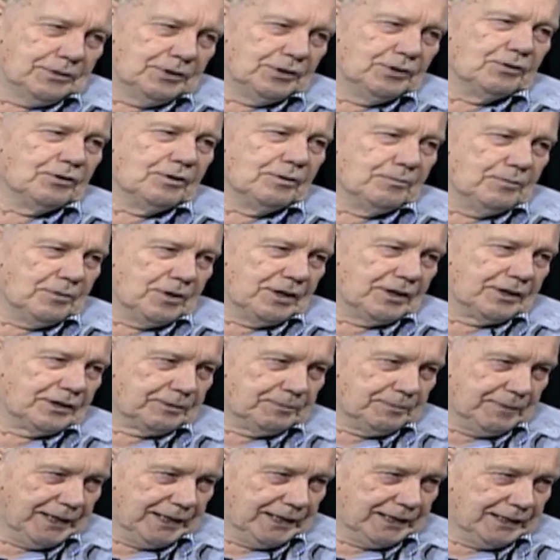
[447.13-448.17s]
You're a
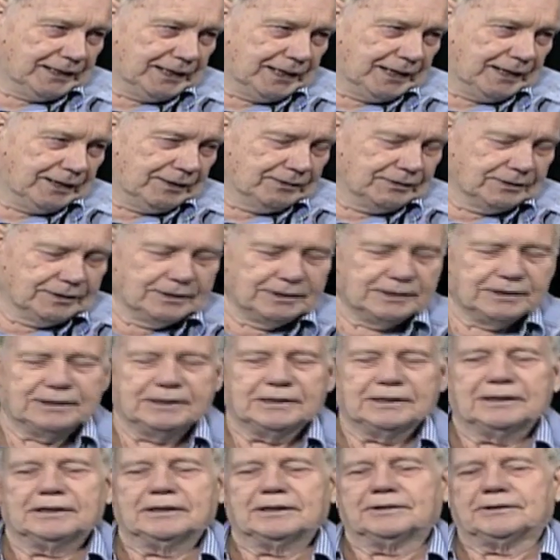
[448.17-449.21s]
marked man now. Mm
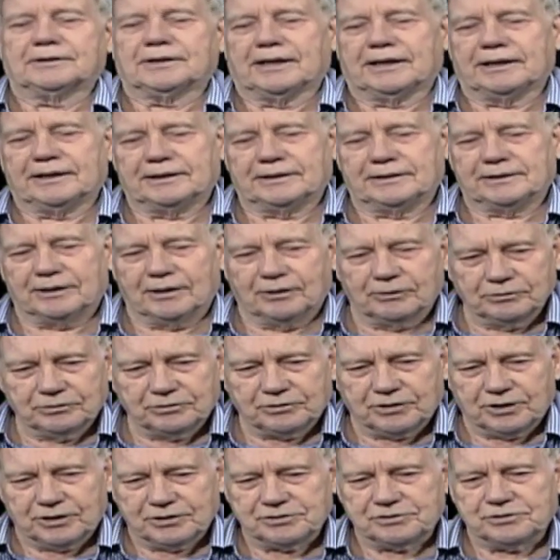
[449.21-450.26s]
-hmm. They don't
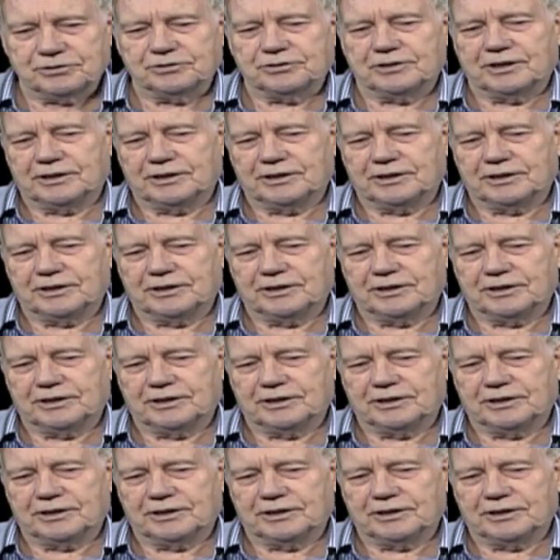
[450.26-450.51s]
trust you.